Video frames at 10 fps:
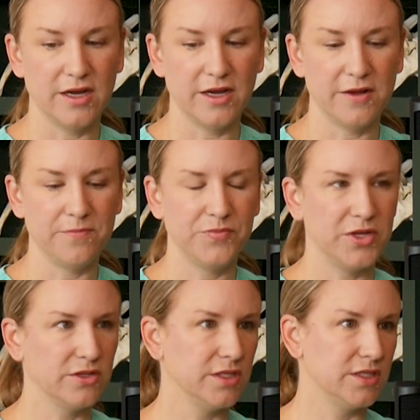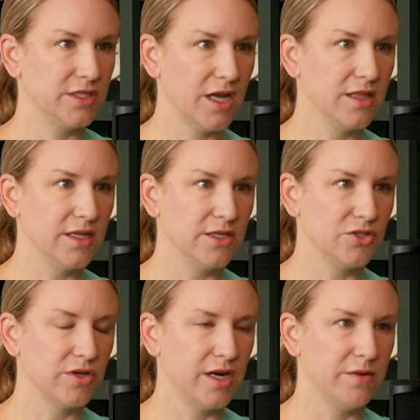There's a state that is
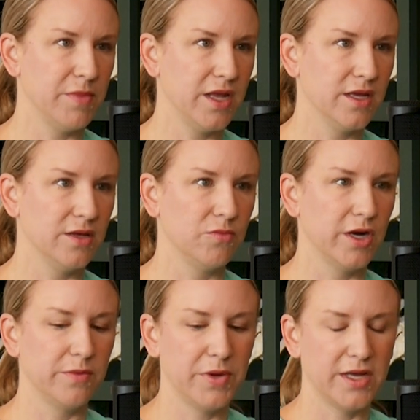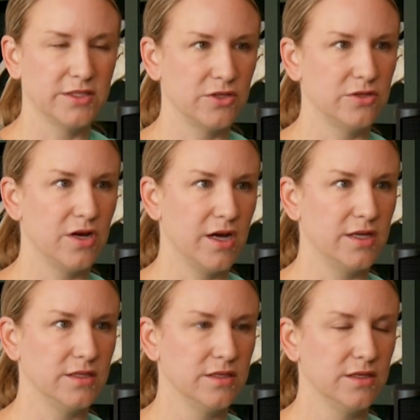trying to make it where pets are
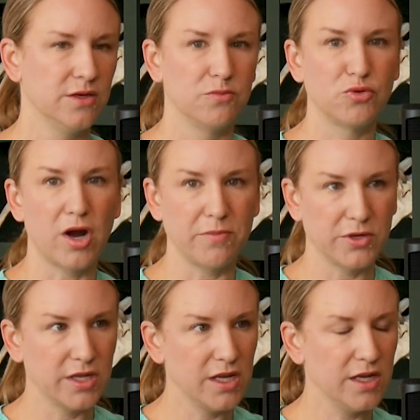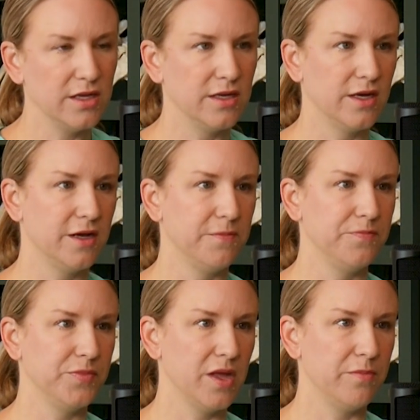not property
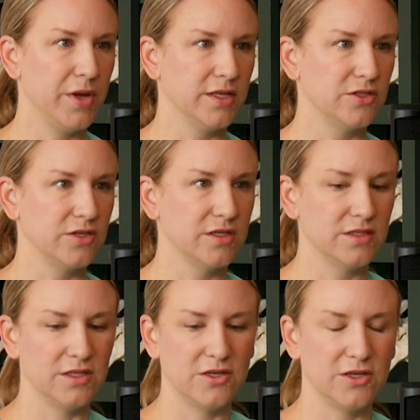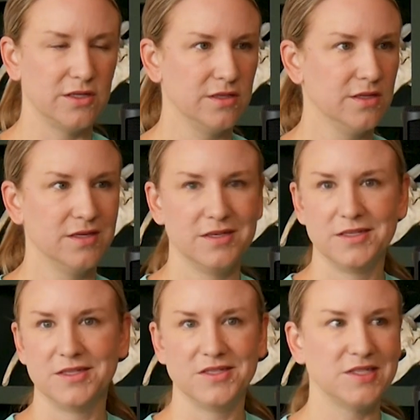and pets are considered
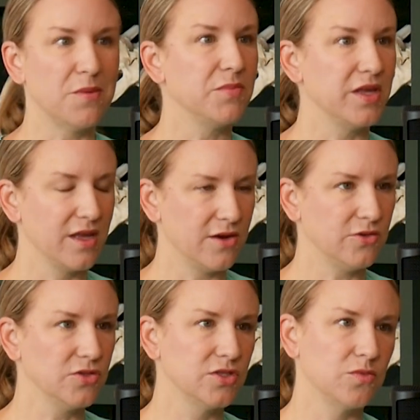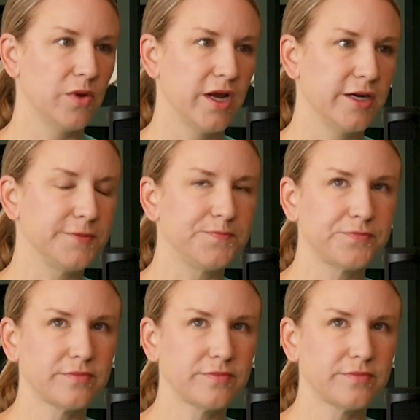something else, where